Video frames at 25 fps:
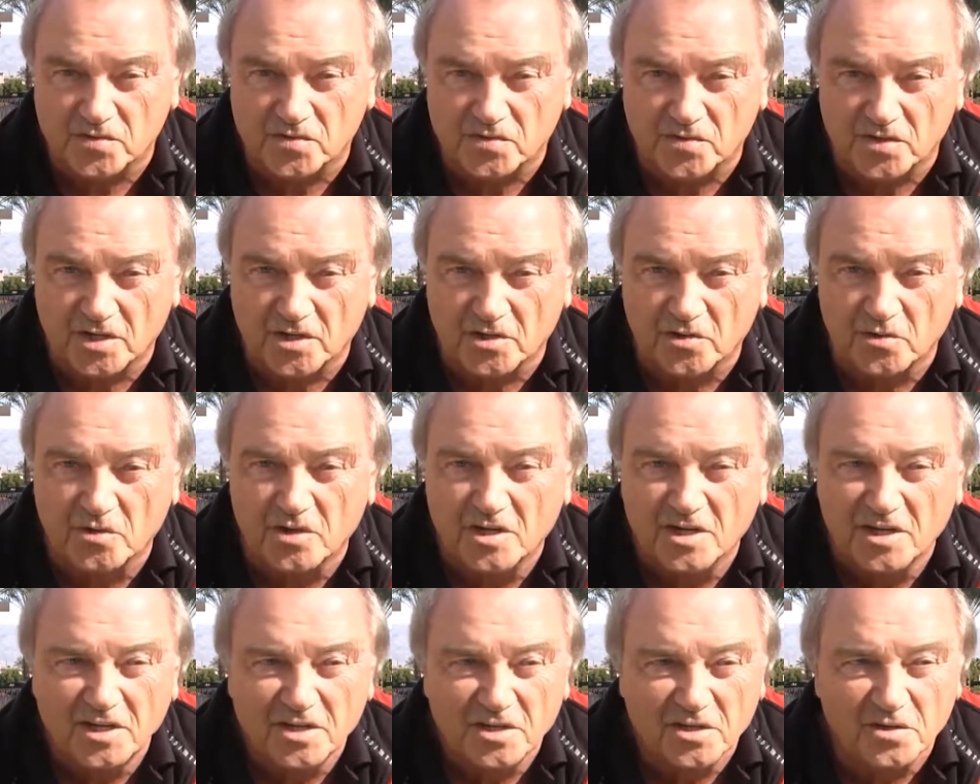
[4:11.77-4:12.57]
so
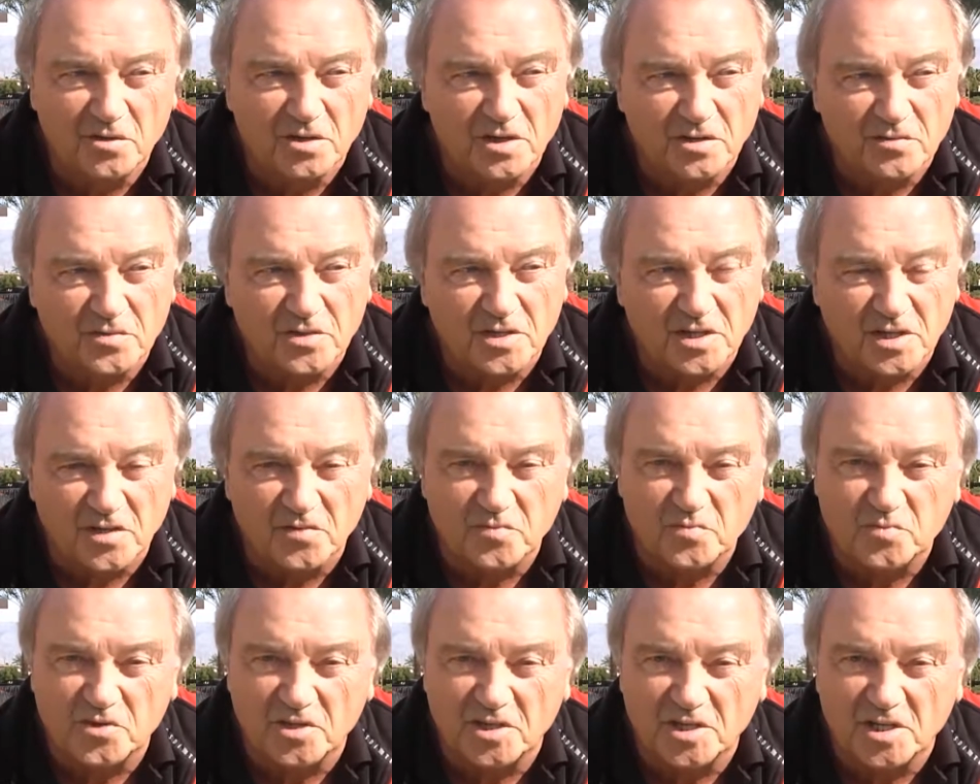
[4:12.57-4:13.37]
you have to
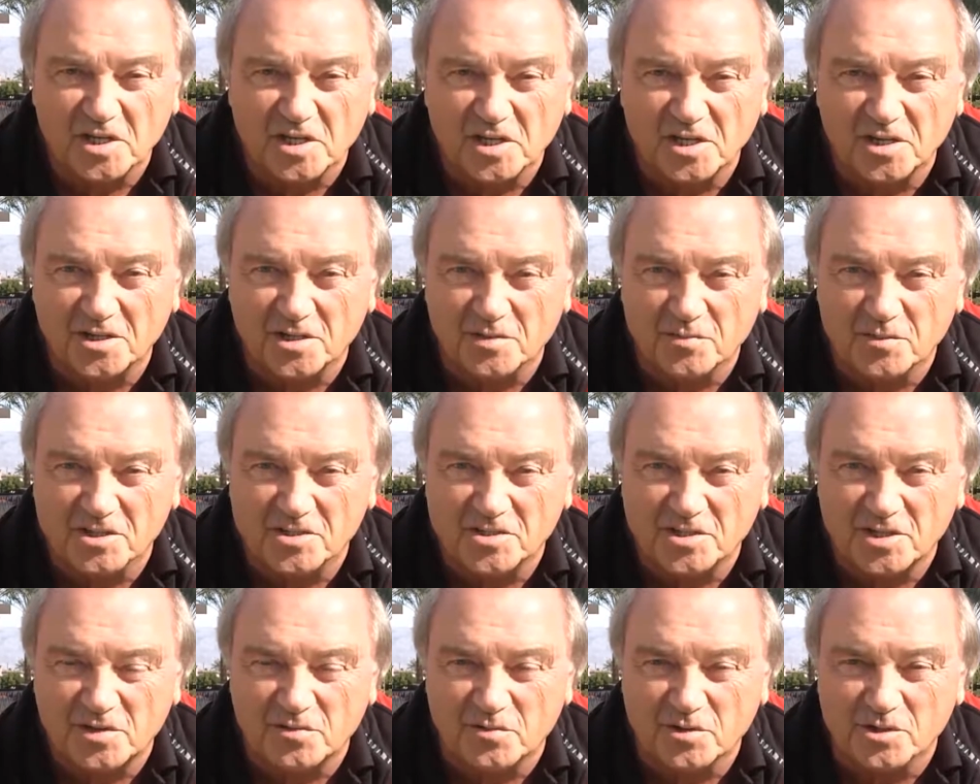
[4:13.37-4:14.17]
have pretty hardy
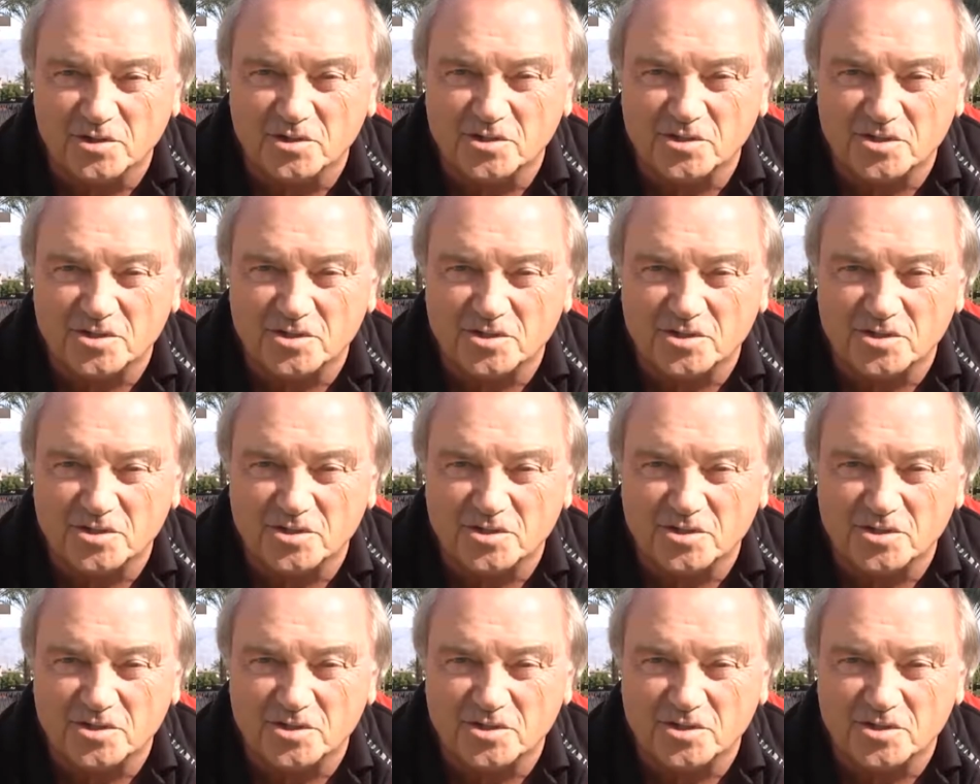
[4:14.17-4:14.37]
material